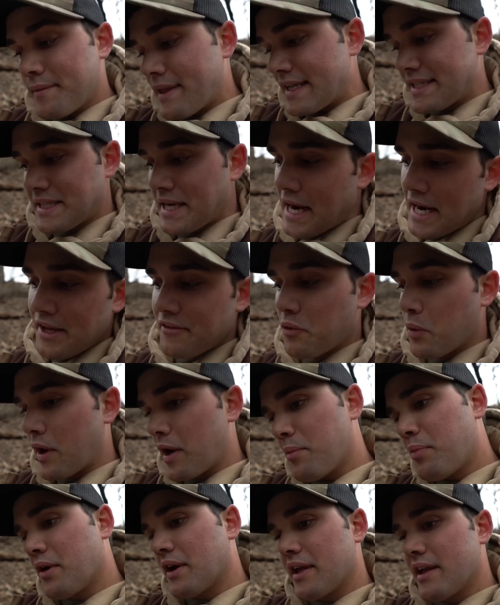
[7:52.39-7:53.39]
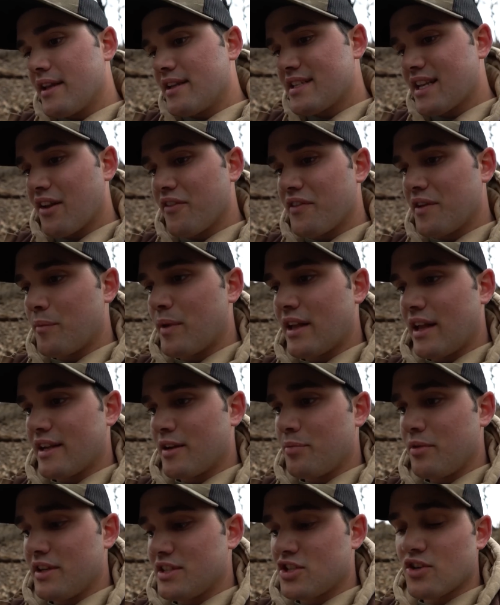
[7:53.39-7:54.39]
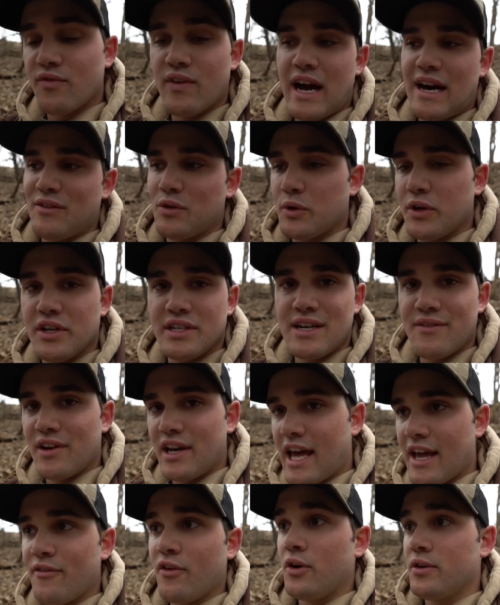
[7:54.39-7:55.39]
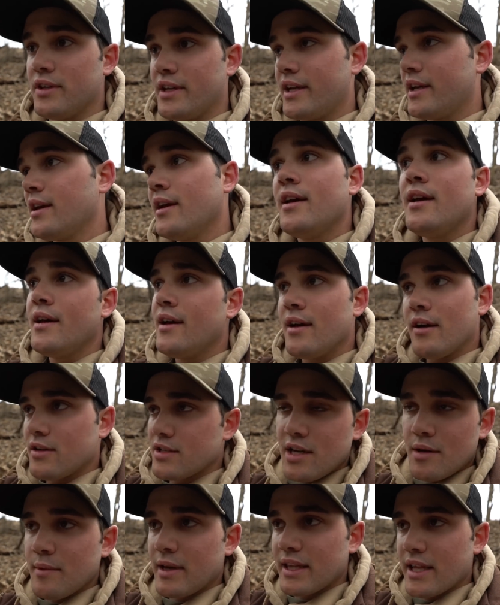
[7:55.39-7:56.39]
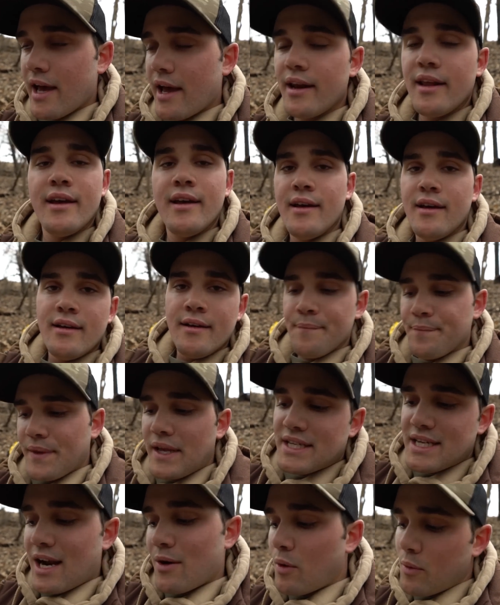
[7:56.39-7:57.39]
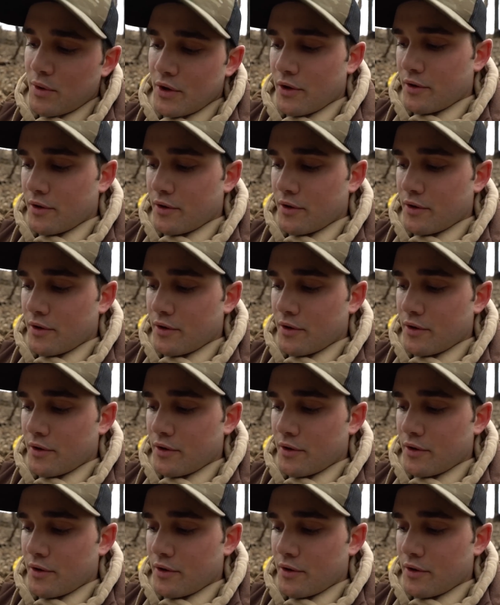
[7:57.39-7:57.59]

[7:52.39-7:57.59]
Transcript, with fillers: that's kind of a way to put it instead of it being like complete survival where you just have a knife only or something like that that's kind of what we're